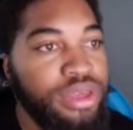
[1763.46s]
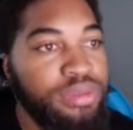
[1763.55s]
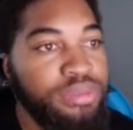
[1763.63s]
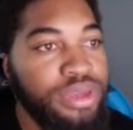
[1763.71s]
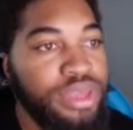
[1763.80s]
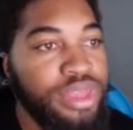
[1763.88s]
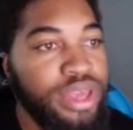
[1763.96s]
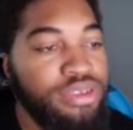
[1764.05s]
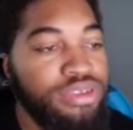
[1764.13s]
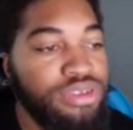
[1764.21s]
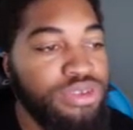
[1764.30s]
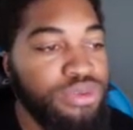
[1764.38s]
be in that
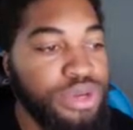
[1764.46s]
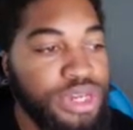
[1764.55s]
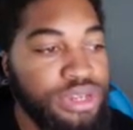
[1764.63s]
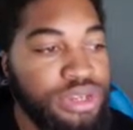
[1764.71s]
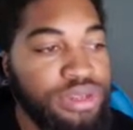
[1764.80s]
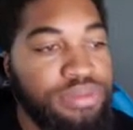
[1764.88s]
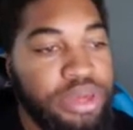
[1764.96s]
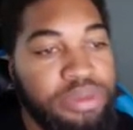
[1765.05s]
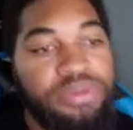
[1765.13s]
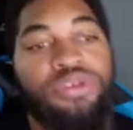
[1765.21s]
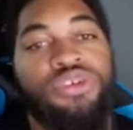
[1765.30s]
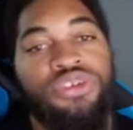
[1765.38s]
situation,
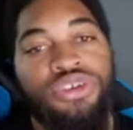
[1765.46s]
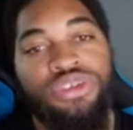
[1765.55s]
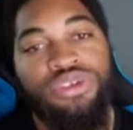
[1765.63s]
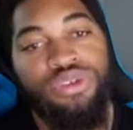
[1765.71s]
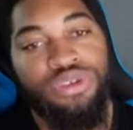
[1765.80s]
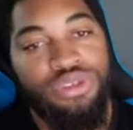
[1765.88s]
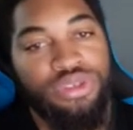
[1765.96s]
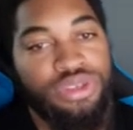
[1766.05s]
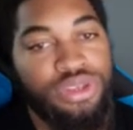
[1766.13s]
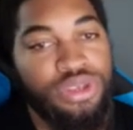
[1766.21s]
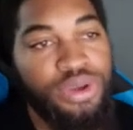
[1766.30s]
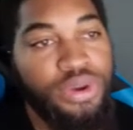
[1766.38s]
maybe you should just
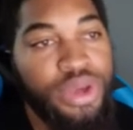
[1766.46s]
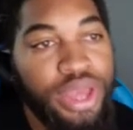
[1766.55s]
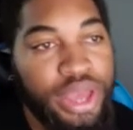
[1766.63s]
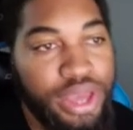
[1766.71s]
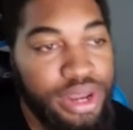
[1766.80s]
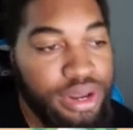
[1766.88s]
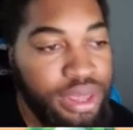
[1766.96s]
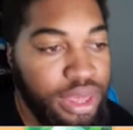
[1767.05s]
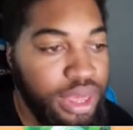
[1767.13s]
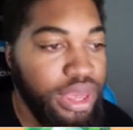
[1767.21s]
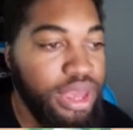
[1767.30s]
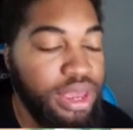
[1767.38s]
go ahead
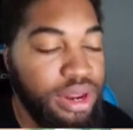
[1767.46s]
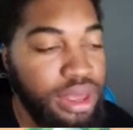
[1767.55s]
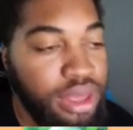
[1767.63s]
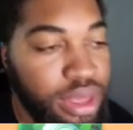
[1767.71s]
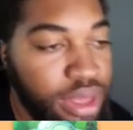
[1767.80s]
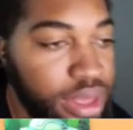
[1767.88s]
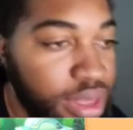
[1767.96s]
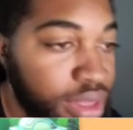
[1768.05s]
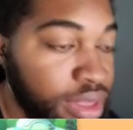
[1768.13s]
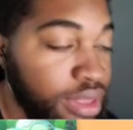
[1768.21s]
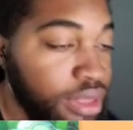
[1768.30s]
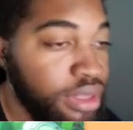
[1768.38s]
and uh,
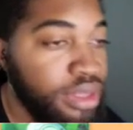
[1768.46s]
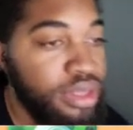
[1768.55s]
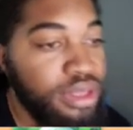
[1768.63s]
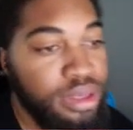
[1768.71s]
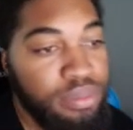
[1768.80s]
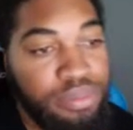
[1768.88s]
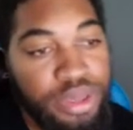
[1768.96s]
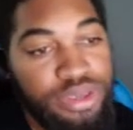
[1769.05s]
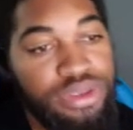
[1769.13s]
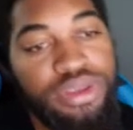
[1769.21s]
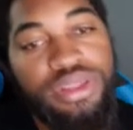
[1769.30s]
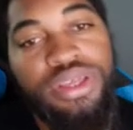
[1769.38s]

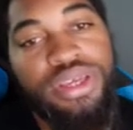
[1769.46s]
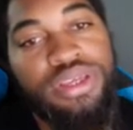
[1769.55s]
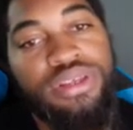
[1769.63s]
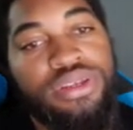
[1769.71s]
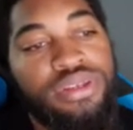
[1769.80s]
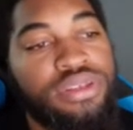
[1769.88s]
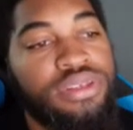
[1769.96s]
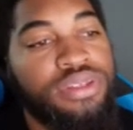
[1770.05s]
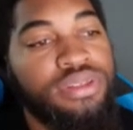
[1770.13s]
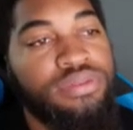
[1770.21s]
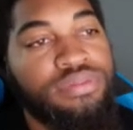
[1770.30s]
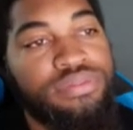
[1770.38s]
basically just
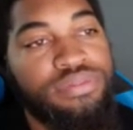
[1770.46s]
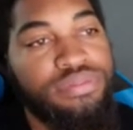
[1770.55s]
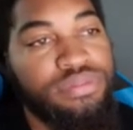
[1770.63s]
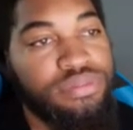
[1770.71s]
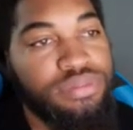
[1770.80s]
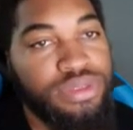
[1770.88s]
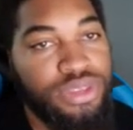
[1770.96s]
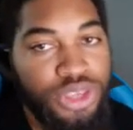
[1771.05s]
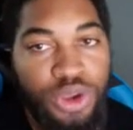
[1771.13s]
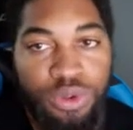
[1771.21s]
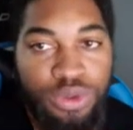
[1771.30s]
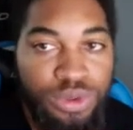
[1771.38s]

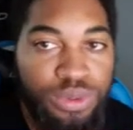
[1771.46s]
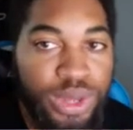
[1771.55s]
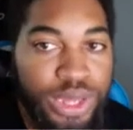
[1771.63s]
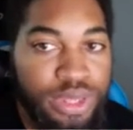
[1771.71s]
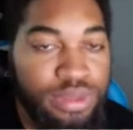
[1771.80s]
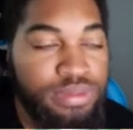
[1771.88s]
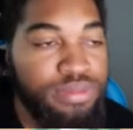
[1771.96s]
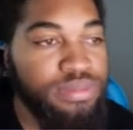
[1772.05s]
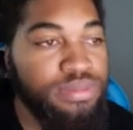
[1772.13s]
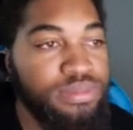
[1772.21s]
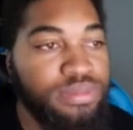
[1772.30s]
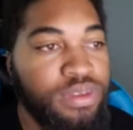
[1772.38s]
know what you want
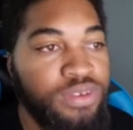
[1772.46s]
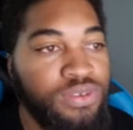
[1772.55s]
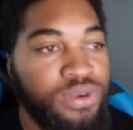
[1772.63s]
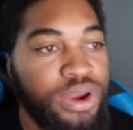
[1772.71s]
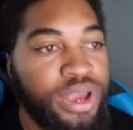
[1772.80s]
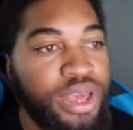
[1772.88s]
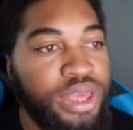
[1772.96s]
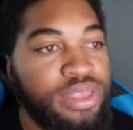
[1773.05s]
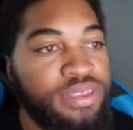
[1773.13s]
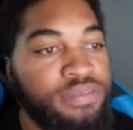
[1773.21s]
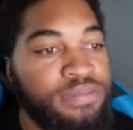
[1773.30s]
beforehand